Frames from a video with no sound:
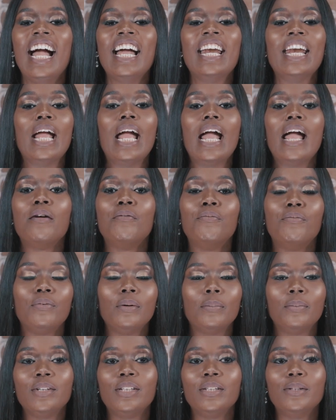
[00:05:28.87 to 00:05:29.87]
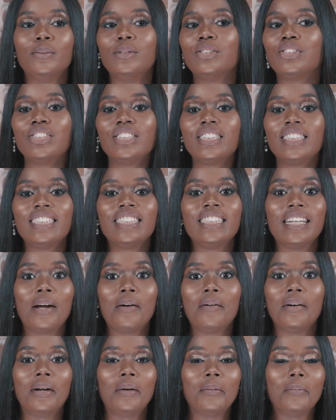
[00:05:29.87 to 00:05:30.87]
and everybody was just
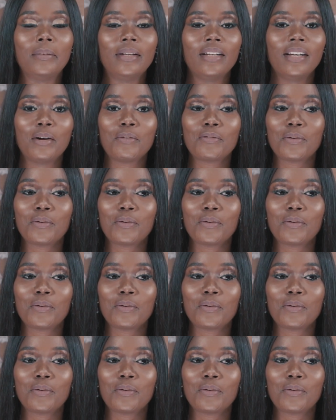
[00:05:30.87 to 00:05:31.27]
staring at me.